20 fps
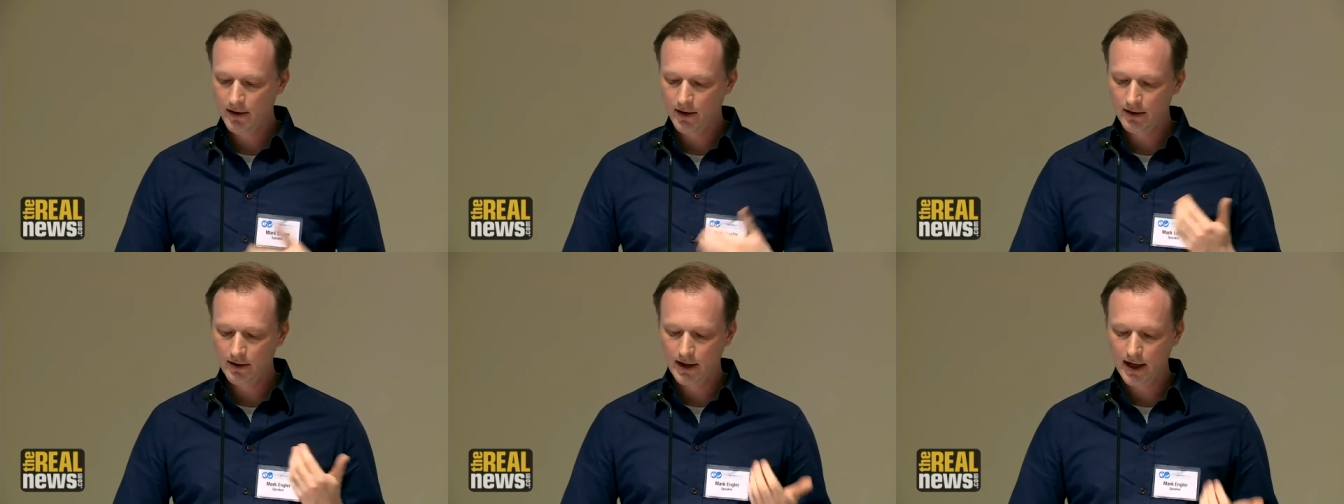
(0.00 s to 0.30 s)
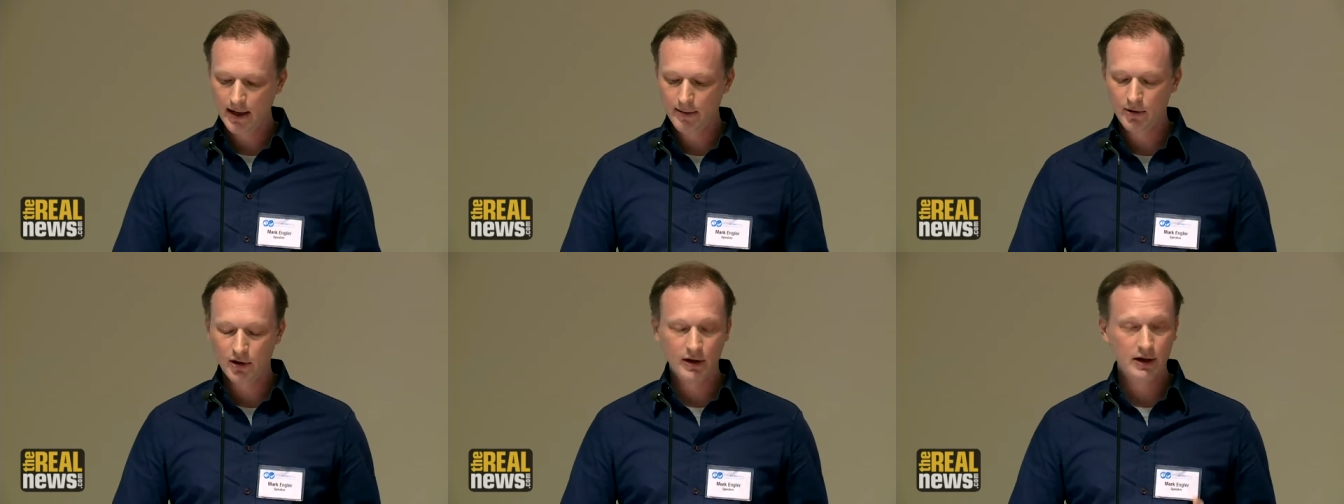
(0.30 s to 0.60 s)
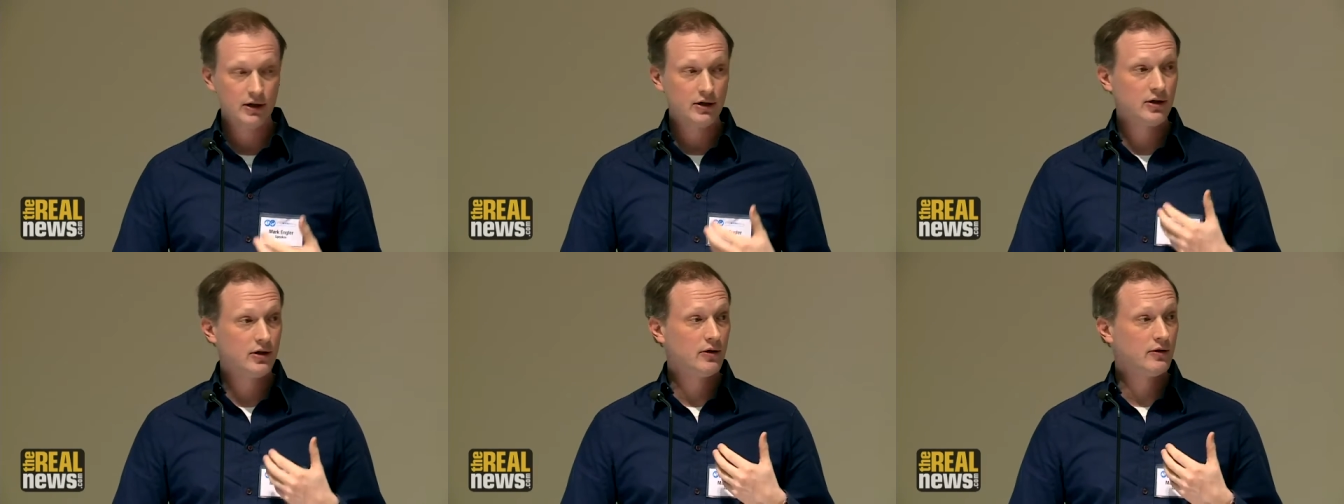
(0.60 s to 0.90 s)
on labor
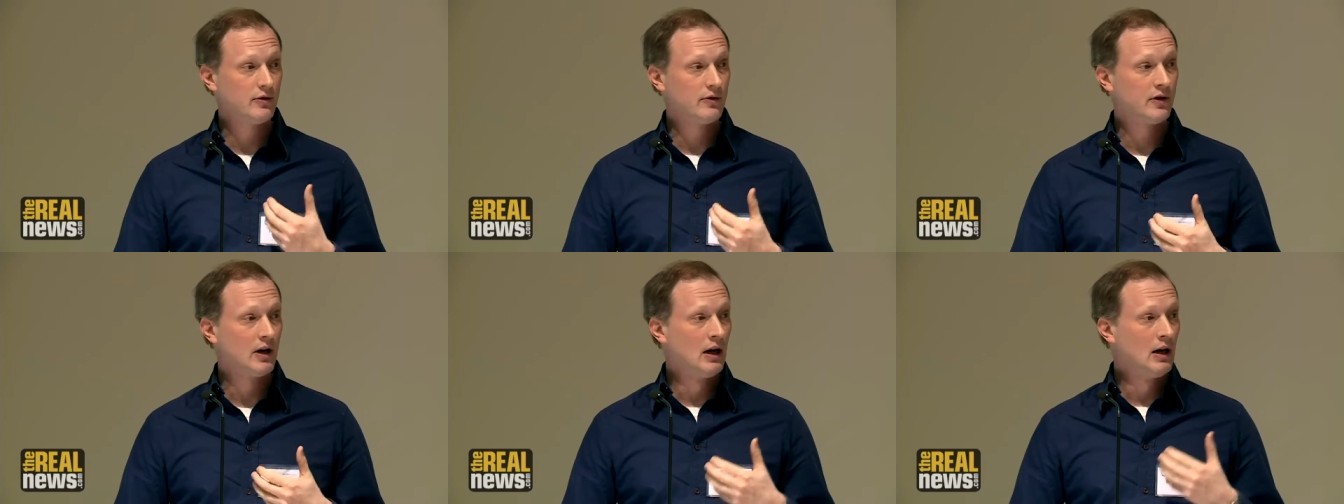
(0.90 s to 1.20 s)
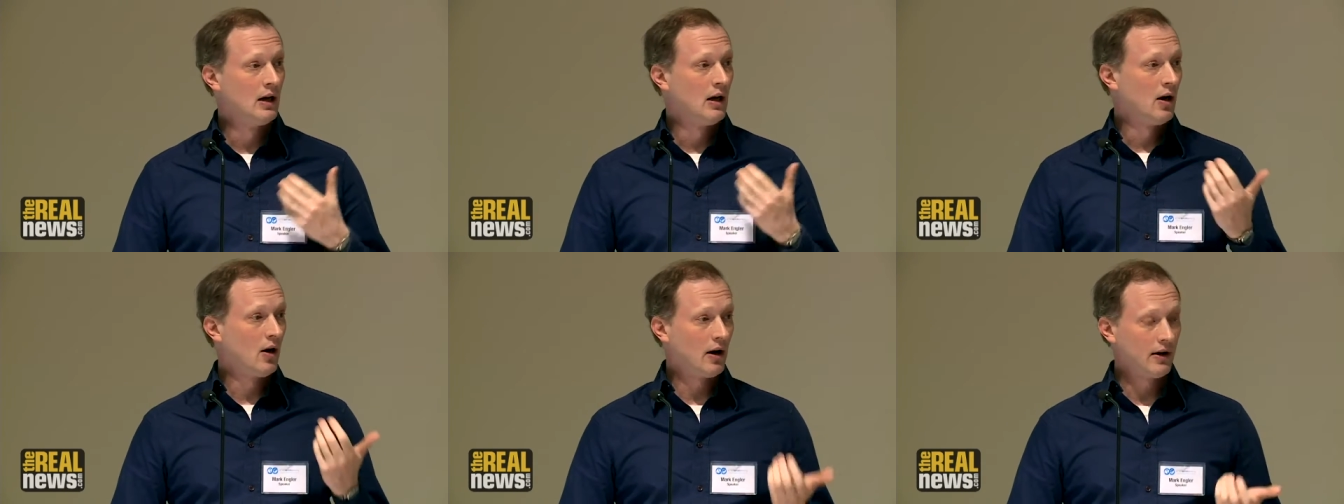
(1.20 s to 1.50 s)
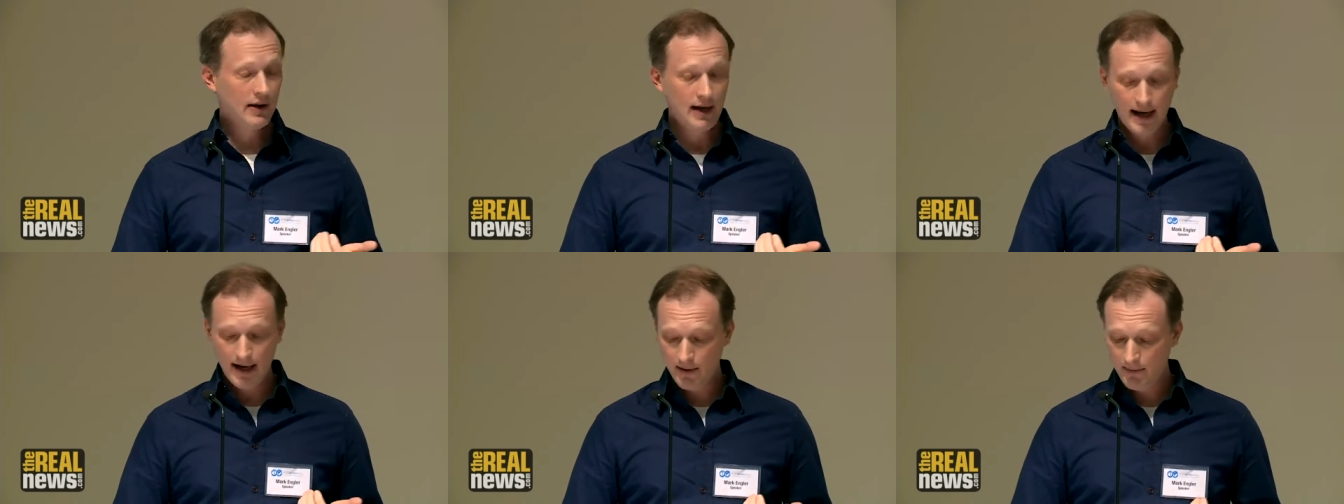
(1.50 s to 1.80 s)
issues,
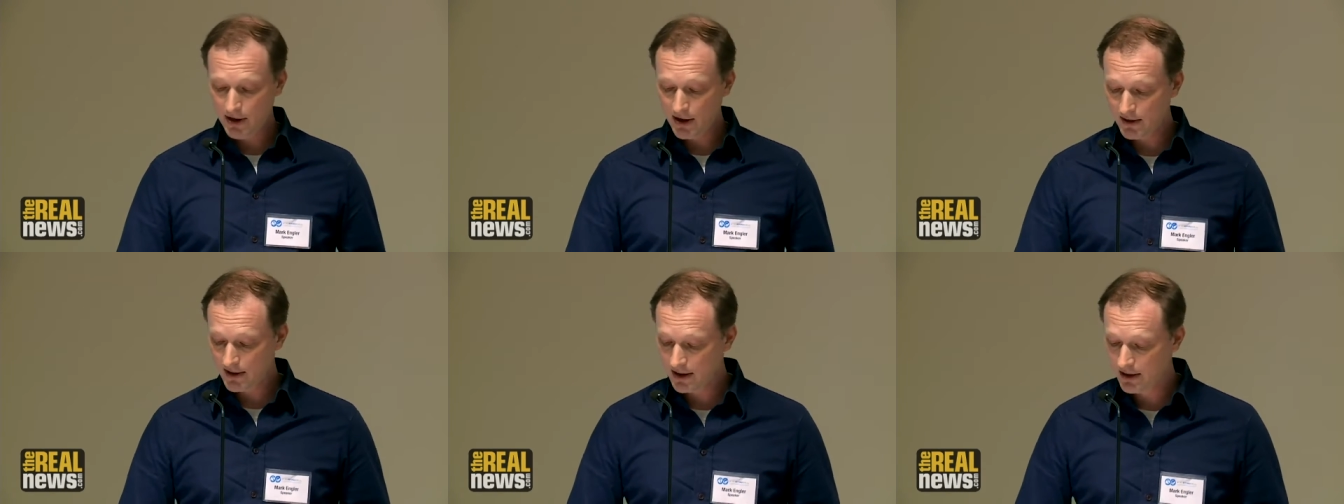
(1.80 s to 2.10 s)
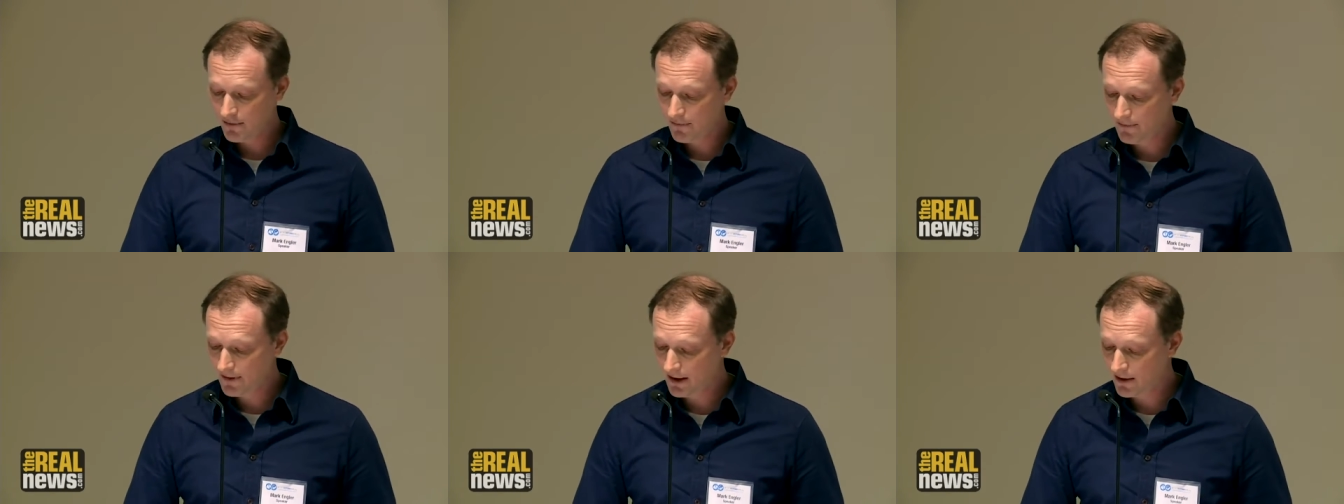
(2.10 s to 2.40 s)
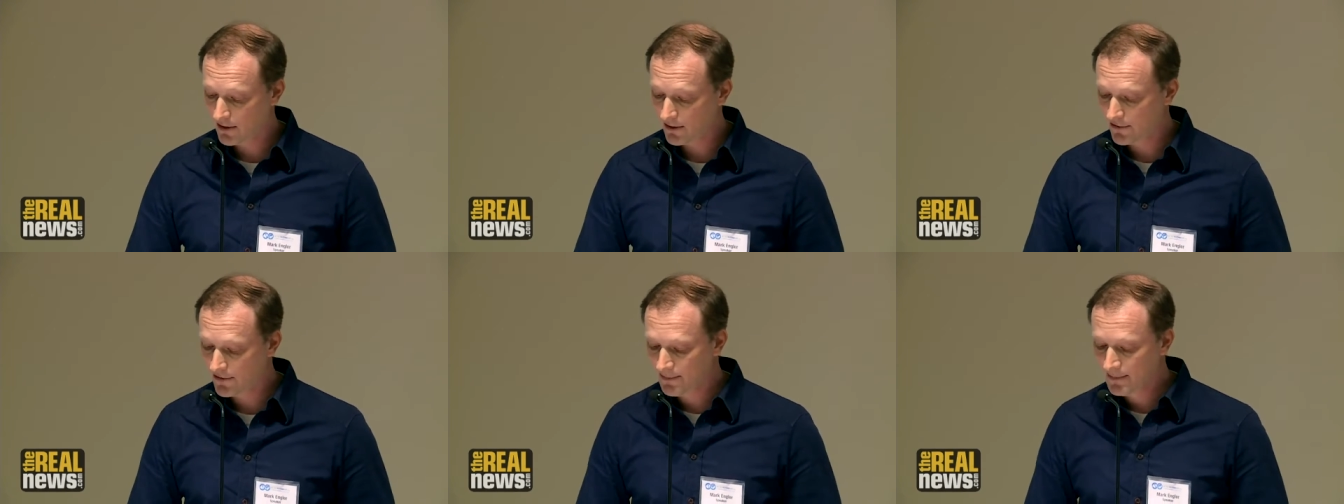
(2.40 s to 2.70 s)
on Latin American
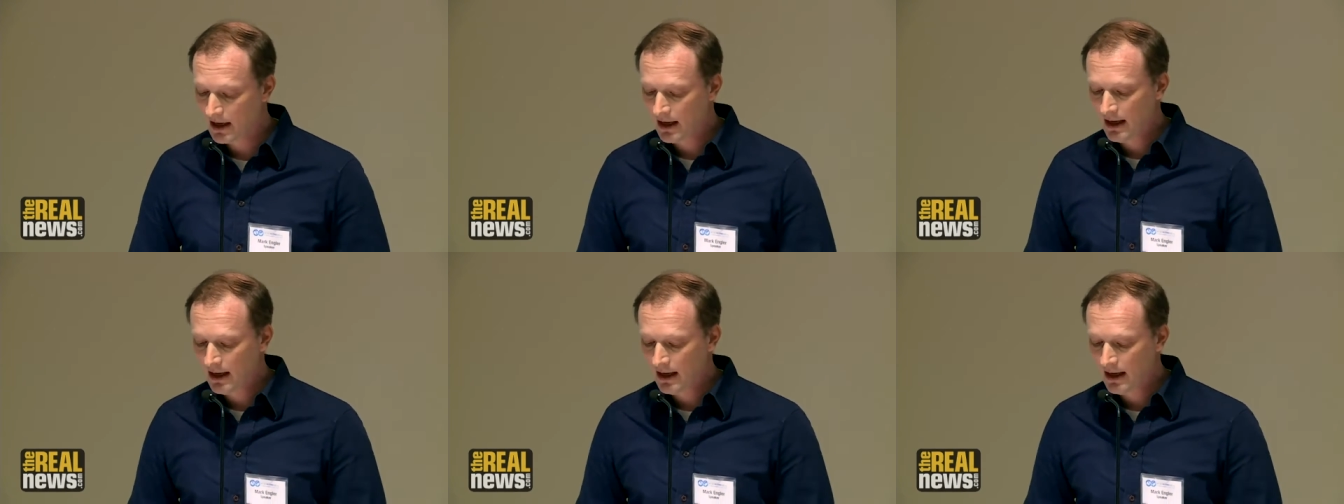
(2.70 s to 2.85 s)
affairs.